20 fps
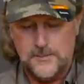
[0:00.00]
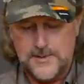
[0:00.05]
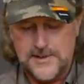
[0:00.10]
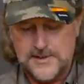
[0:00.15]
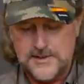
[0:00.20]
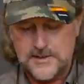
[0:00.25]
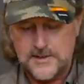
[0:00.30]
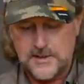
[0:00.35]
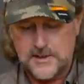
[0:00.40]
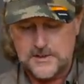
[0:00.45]

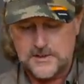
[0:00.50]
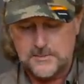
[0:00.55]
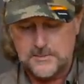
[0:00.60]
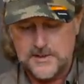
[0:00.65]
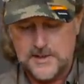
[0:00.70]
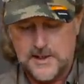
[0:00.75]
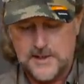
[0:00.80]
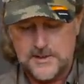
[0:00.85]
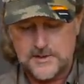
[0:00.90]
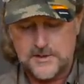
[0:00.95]
He sends them
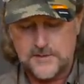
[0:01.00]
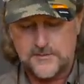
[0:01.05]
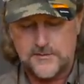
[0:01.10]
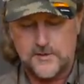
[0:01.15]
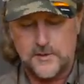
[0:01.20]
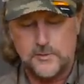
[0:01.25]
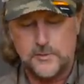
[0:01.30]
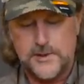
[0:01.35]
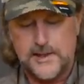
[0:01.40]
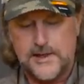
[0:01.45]
to us
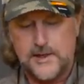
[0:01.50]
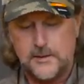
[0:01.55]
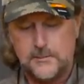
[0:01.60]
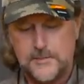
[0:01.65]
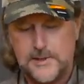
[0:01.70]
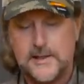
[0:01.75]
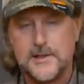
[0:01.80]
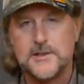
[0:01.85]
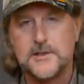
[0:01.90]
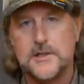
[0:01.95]
for rigging
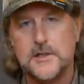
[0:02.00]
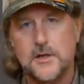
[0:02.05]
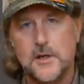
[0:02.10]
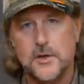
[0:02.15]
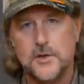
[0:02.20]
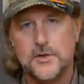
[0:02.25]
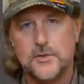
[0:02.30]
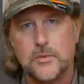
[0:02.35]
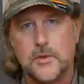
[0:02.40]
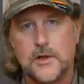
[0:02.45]
because he
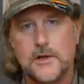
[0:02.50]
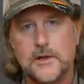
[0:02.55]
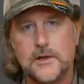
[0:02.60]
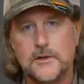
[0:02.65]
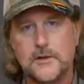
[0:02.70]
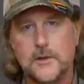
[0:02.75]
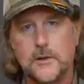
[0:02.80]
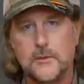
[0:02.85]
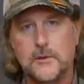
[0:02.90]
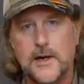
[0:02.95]
knows we're gonna
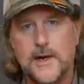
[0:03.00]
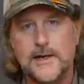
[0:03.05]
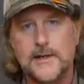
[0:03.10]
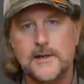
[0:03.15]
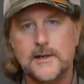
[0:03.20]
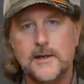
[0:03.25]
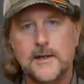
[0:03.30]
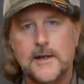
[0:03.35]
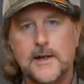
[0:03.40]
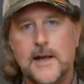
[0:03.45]
do it right.